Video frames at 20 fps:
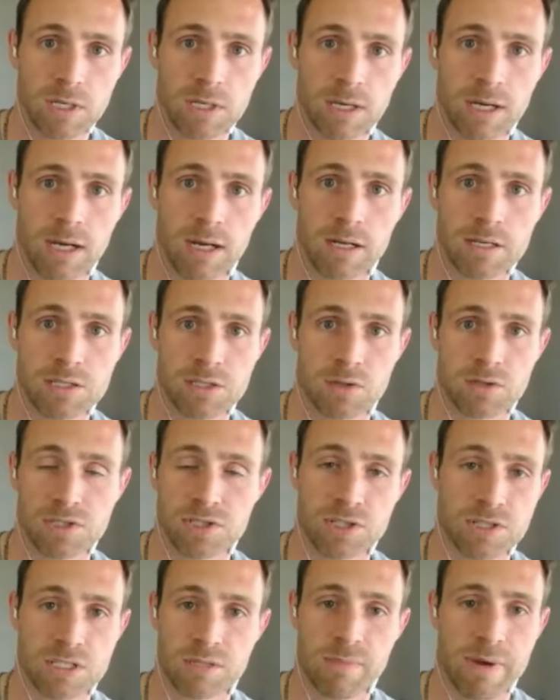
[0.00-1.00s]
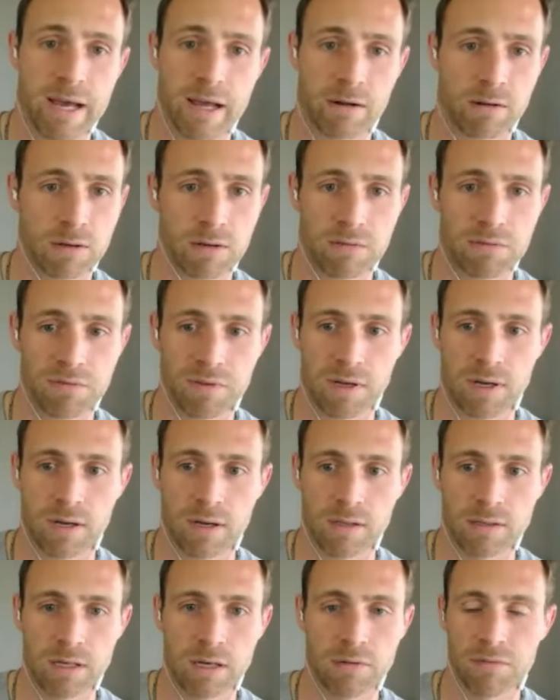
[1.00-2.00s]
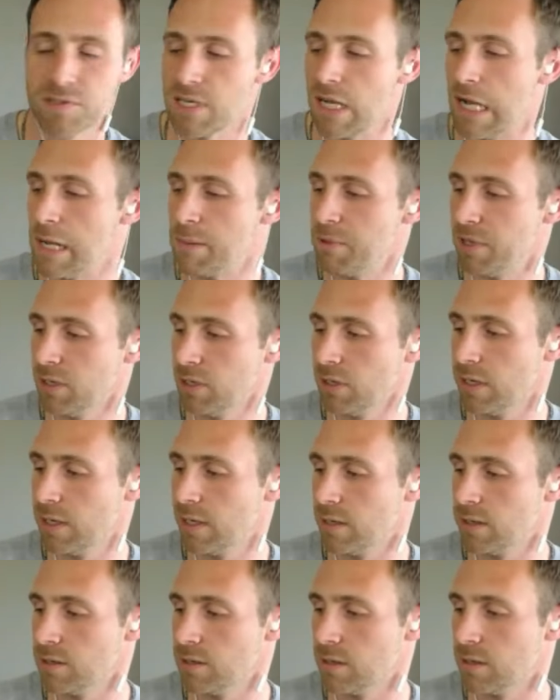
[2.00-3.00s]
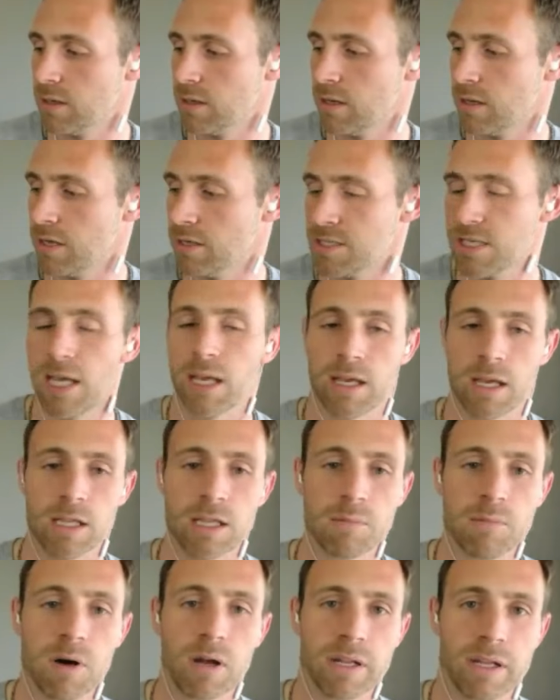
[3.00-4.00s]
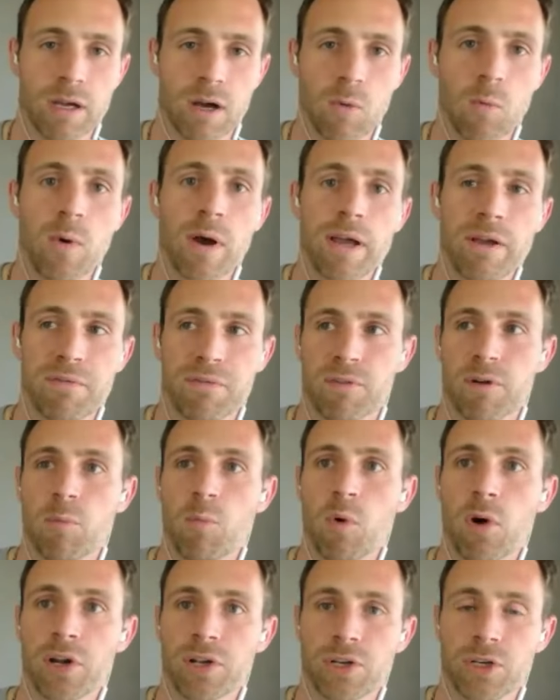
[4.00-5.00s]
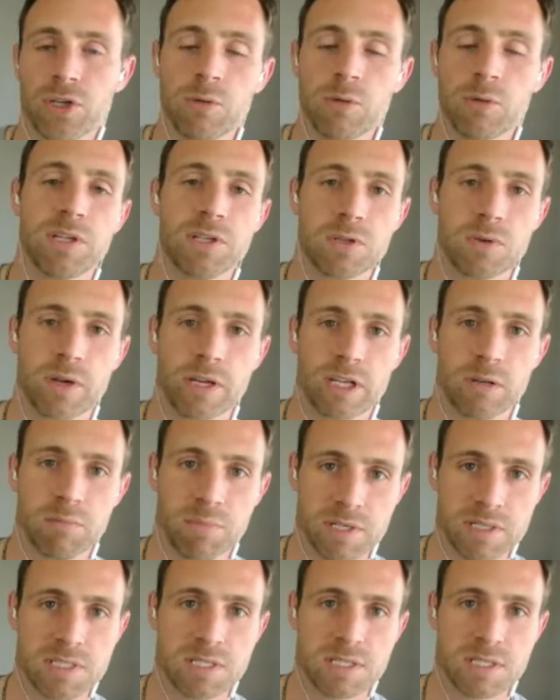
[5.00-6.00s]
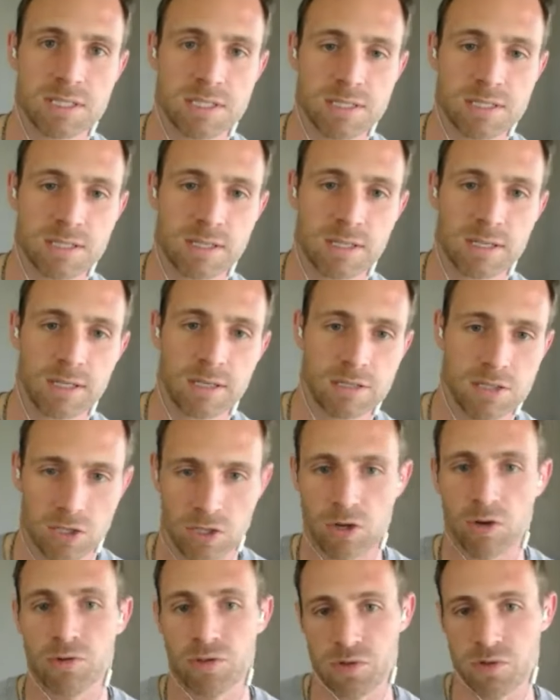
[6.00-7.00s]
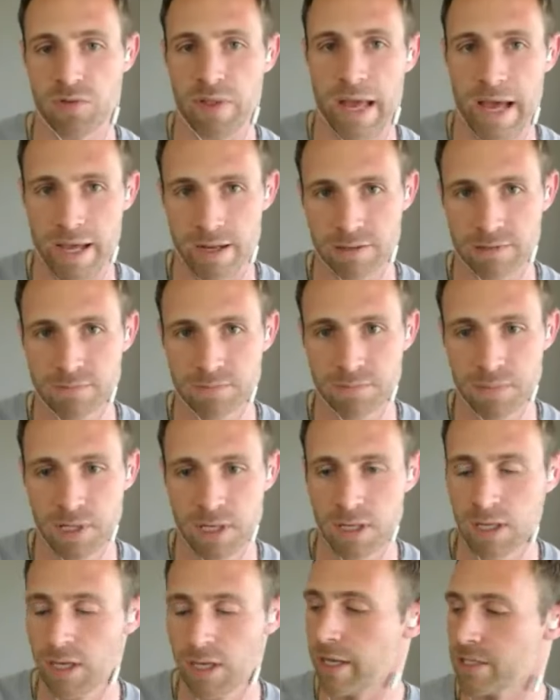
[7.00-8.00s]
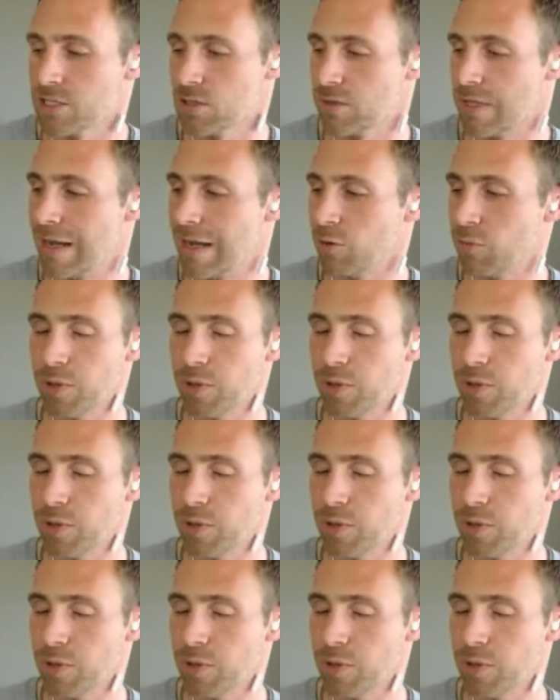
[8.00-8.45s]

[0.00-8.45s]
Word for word: Uh, so it's just a matter of uh, of timing and uh, and taking the money away from what it could be doing in business to go do that. And so that would